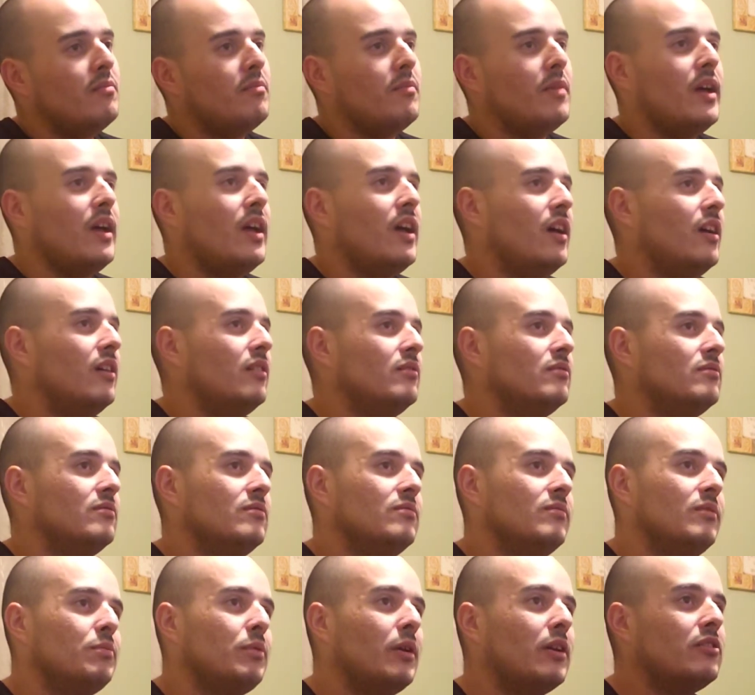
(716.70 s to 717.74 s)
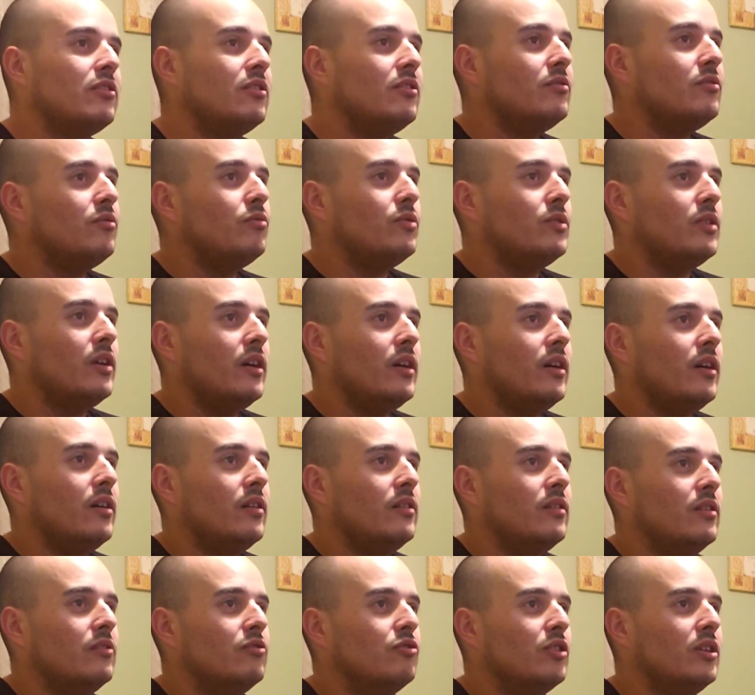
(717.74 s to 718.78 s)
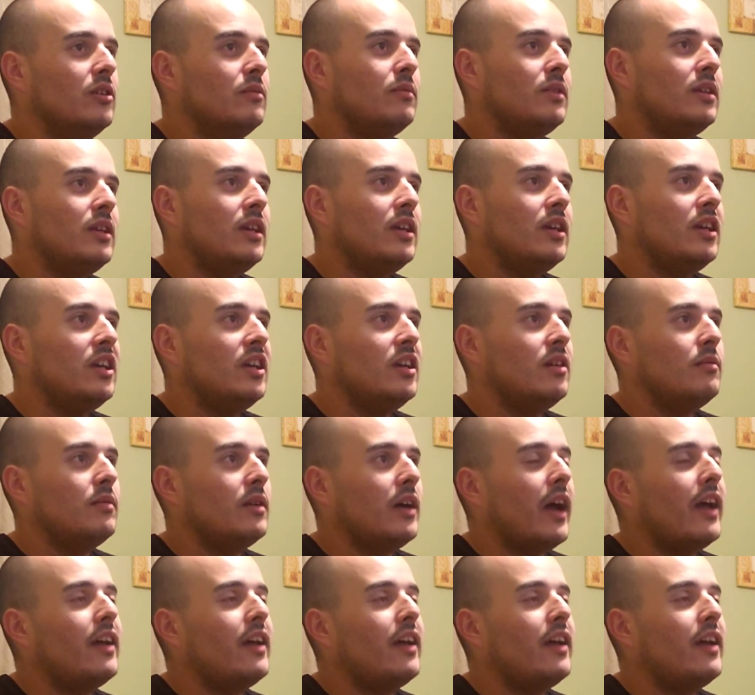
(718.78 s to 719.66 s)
man, especially the Dream Team.